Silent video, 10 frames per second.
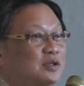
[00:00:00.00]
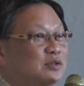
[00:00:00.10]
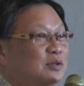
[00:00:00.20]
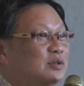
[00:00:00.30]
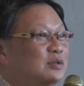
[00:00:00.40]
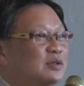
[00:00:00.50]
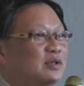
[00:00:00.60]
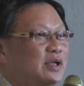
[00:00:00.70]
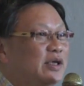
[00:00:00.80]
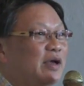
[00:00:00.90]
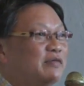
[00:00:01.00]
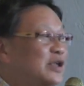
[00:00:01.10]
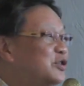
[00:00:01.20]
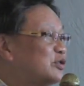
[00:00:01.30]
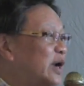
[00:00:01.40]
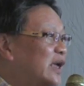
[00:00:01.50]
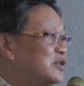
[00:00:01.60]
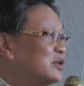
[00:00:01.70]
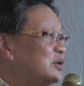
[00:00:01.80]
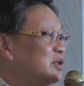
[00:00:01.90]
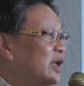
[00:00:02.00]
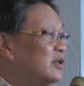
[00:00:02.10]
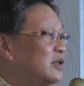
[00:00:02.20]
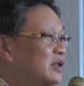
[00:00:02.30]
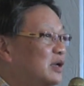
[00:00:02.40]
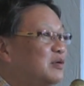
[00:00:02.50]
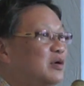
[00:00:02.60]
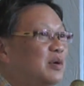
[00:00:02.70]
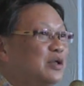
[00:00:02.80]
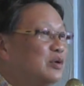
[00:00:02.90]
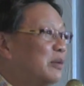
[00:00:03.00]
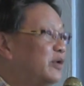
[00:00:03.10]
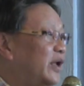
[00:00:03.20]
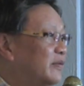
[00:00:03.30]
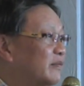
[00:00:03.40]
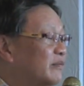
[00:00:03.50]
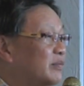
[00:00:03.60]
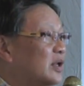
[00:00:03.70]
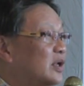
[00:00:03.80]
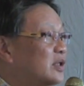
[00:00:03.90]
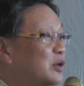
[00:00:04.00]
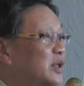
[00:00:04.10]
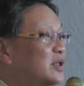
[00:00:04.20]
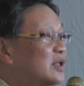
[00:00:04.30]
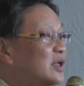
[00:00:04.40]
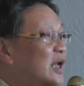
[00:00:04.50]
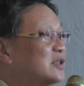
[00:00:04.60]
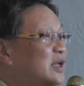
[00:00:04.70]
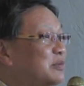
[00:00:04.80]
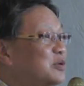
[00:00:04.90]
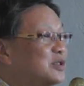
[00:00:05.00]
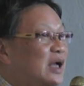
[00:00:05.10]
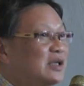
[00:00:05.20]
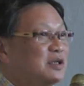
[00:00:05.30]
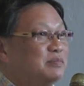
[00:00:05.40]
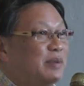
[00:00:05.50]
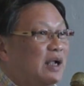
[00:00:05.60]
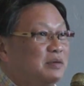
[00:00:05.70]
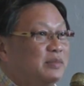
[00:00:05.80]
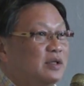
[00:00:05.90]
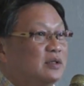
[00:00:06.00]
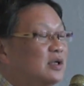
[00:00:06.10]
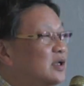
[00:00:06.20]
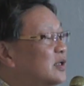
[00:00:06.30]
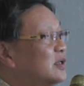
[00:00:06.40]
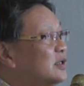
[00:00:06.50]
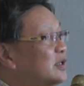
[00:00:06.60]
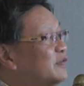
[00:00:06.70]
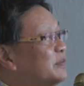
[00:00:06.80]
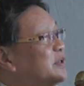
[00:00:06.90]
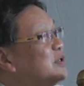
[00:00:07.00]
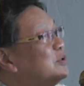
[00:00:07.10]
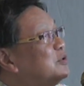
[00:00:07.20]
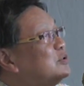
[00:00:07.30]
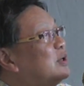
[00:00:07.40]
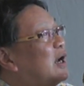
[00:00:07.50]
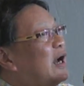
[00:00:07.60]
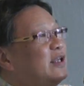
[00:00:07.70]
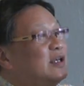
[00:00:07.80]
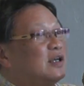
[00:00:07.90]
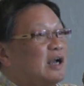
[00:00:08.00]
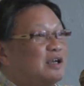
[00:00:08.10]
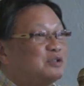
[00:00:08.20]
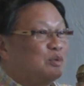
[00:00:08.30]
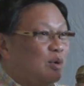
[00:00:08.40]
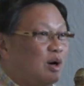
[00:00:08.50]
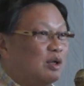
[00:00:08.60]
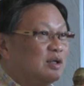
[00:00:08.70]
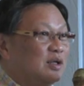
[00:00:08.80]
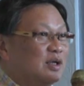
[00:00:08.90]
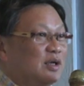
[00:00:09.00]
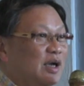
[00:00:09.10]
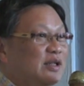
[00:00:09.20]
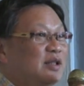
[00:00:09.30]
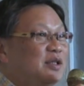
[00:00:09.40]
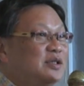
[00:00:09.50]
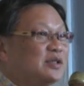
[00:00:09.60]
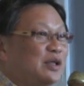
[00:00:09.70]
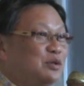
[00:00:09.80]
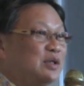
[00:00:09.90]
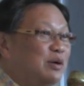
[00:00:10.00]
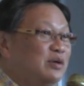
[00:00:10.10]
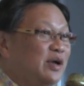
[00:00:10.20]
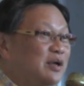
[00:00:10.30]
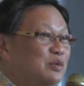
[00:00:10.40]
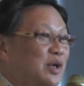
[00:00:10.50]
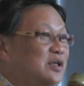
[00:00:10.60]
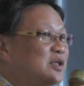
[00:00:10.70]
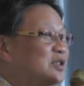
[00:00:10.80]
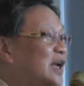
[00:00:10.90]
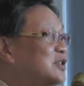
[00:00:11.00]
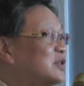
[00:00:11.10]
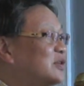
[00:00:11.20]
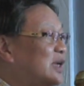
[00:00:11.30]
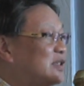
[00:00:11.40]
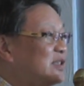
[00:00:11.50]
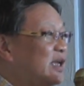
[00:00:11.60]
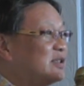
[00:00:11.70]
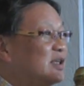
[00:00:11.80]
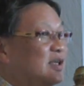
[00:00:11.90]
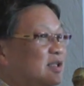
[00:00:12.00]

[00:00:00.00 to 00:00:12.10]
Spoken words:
So they get very stressed, you know, that they will want to upgrade. Now, when the last time it was asked in Parliament, if a person goes to a higher class ward and then decide to downgrade, what is the chances of success?